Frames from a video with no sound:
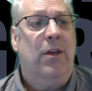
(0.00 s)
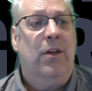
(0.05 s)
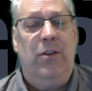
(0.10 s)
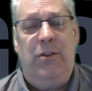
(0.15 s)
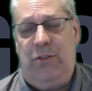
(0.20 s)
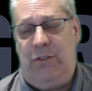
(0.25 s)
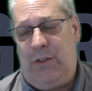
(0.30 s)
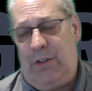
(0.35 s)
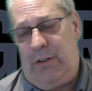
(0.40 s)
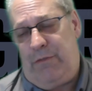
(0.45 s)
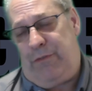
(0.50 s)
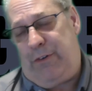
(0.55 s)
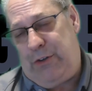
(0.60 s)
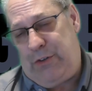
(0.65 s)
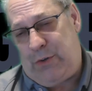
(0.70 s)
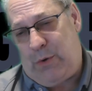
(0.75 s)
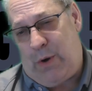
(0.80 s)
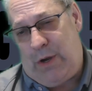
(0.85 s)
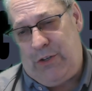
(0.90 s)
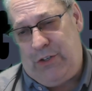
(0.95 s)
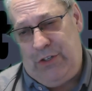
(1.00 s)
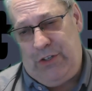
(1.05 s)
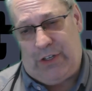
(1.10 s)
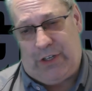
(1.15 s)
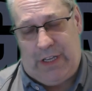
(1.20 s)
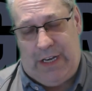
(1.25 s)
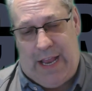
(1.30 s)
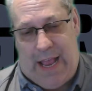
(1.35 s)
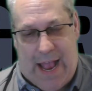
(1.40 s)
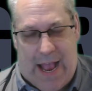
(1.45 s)
So the first question you're
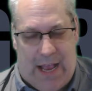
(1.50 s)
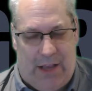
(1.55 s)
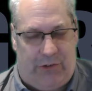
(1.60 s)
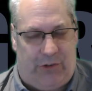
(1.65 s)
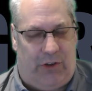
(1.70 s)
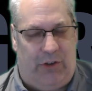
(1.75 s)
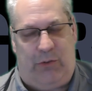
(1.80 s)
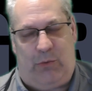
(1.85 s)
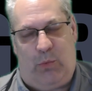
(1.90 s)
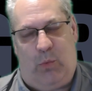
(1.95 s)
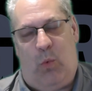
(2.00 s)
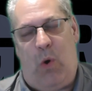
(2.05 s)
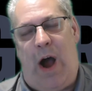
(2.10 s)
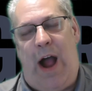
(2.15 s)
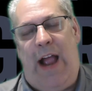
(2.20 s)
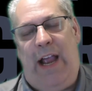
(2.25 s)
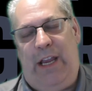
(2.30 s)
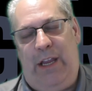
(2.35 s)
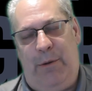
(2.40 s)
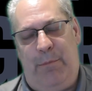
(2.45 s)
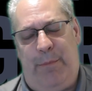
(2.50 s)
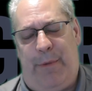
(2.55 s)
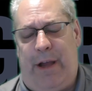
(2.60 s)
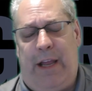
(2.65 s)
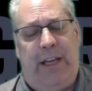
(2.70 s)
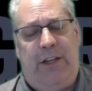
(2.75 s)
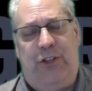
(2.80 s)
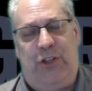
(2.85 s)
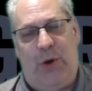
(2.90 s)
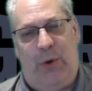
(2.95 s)
going to ask is, why am
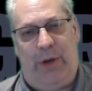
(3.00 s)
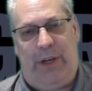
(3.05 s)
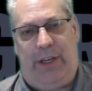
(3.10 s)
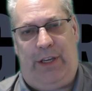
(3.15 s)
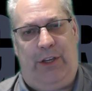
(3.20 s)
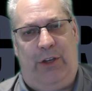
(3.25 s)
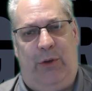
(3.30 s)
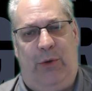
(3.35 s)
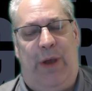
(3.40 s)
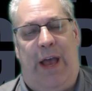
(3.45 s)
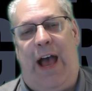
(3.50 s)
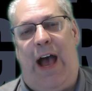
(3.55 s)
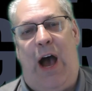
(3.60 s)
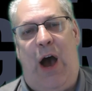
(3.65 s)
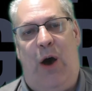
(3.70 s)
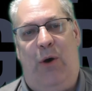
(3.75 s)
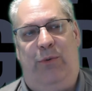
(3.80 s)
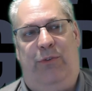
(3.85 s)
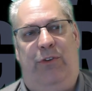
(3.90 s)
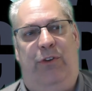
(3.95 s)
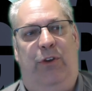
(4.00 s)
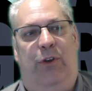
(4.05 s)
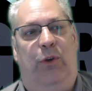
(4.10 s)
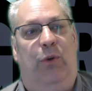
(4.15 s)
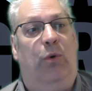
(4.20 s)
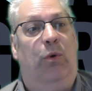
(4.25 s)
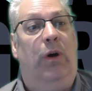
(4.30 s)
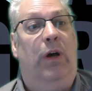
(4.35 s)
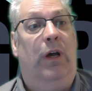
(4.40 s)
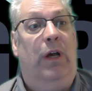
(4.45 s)
I showing you how
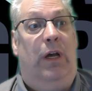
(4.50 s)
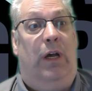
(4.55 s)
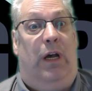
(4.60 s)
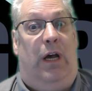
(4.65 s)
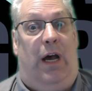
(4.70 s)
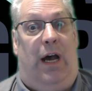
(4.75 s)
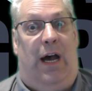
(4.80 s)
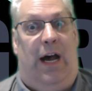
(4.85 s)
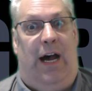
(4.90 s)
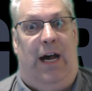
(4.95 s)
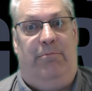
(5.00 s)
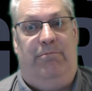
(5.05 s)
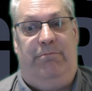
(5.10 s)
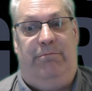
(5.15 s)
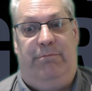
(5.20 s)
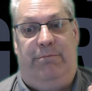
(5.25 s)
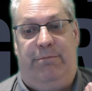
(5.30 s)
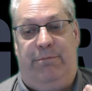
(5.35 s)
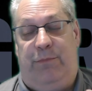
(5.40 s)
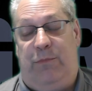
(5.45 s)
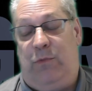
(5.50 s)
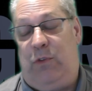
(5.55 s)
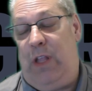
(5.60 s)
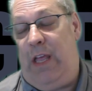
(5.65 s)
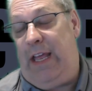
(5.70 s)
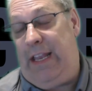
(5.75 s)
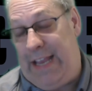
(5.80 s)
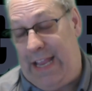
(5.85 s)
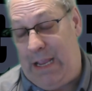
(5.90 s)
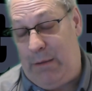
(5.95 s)
to um,
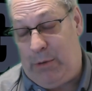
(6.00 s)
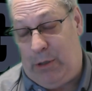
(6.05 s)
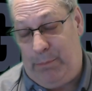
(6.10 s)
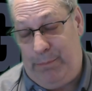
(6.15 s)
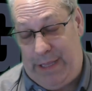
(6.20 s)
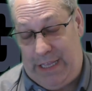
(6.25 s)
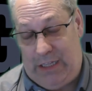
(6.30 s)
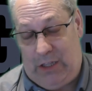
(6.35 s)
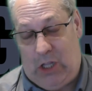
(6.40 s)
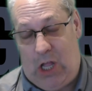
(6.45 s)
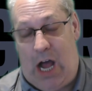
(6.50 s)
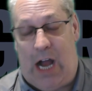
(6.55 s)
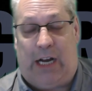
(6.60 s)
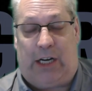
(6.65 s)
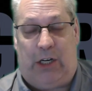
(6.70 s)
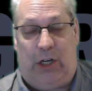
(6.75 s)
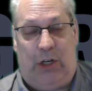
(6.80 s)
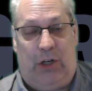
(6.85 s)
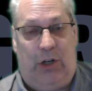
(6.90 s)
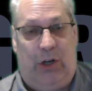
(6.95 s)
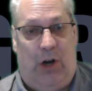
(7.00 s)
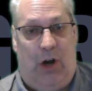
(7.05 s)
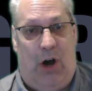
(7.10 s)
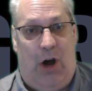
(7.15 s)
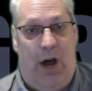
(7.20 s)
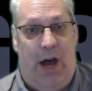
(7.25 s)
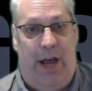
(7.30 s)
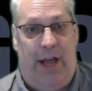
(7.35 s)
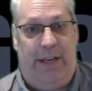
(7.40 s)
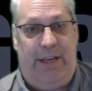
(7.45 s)
enable BitLocker
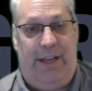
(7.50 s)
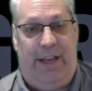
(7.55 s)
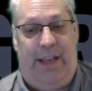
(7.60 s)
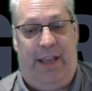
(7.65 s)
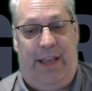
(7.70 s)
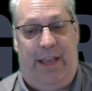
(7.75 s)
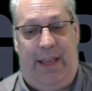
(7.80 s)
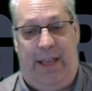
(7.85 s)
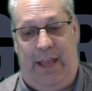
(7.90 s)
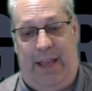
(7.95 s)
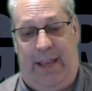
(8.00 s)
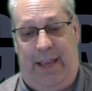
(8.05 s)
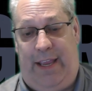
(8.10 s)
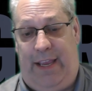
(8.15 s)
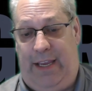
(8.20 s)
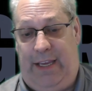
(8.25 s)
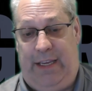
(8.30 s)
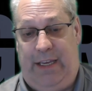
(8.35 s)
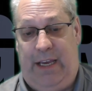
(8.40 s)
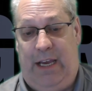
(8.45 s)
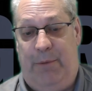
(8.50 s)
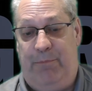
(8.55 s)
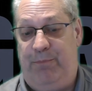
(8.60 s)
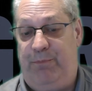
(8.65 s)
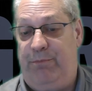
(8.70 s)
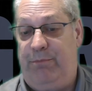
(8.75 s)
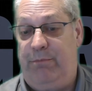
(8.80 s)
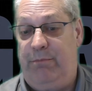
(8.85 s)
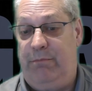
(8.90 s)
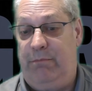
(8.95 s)
on a um,
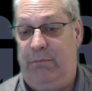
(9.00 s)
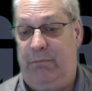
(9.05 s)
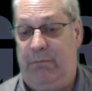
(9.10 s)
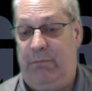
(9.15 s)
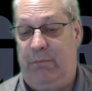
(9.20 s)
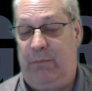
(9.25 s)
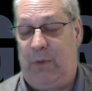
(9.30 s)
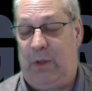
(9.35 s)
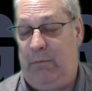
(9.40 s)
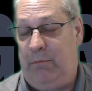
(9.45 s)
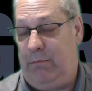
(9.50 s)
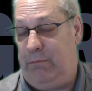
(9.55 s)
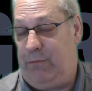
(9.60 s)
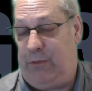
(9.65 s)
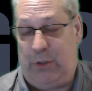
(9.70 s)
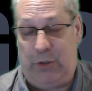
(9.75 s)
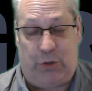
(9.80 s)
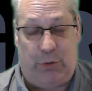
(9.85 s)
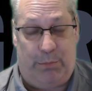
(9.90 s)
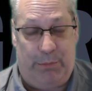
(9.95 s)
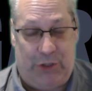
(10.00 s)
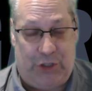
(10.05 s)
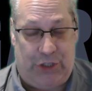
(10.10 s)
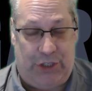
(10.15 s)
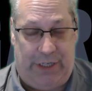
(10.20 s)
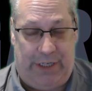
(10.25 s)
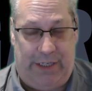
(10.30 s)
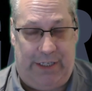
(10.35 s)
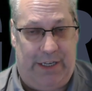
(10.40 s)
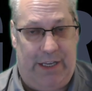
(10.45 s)
virtual
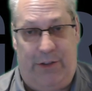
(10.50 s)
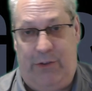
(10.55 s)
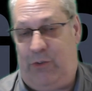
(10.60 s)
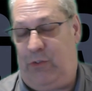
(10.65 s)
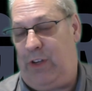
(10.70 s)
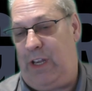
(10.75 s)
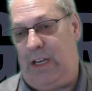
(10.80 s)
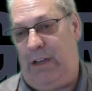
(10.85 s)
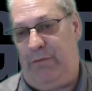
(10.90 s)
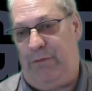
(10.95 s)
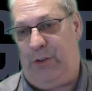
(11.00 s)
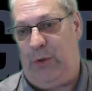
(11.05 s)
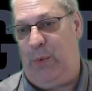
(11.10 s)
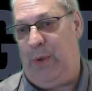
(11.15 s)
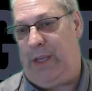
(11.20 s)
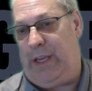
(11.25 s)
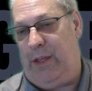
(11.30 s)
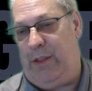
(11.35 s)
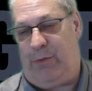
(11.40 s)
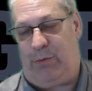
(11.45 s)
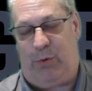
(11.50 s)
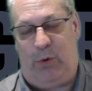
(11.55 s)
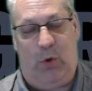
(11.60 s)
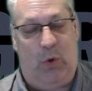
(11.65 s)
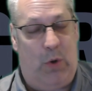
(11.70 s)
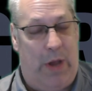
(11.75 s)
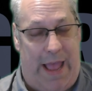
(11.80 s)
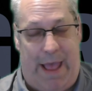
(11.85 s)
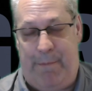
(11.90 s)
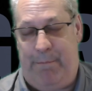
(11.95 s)
machine instead of doing it
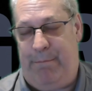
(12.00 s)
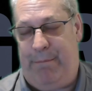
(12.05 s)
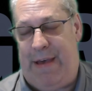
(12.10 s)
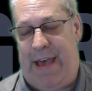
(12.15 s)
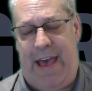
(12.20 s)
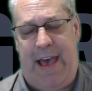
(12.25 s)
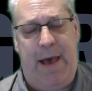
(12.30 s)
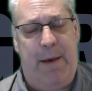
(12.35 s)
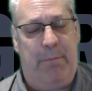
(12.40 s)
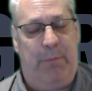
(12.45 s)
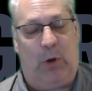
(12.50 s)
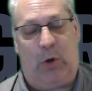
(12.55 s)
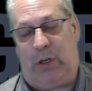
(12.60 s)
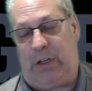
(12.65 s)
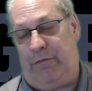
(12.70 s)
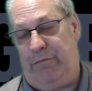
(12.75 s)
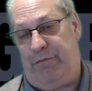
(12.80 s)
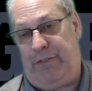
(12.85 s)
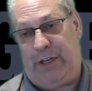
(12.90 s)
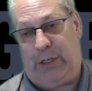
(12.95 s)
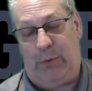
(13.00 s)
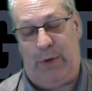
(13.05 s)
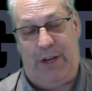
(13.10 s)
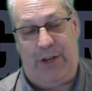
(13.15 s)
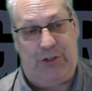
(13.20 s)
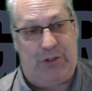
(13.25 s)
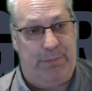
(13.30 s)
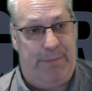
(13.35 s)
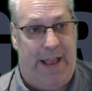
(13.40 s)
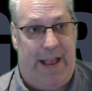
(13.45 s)
through MBAM or
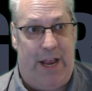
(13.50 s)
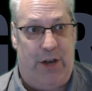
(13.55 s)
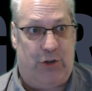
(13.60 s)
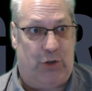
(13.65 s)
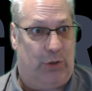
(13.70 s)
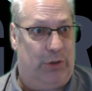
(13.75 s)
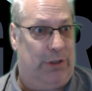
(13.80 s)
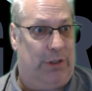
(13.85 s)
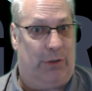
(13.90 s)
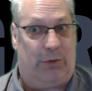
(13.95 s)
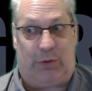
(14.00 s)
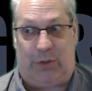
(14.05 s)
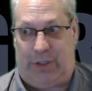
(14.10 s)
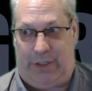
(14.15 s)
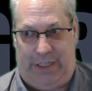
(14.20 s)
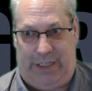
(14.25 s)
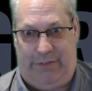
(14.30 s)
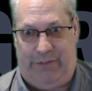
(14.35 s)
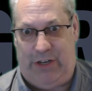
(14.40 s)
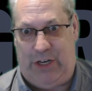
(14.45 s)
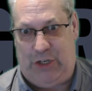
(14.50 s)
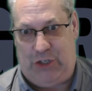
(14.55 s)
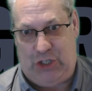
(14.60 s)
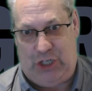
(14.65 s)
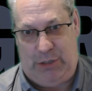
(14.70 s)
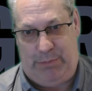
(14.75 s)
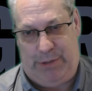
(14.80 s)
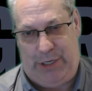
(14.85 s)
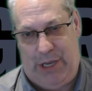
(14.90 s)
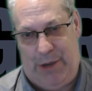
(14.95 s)
Configuration Manager or even a
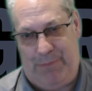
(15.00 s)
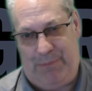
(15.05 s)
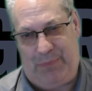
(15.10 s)
GPO?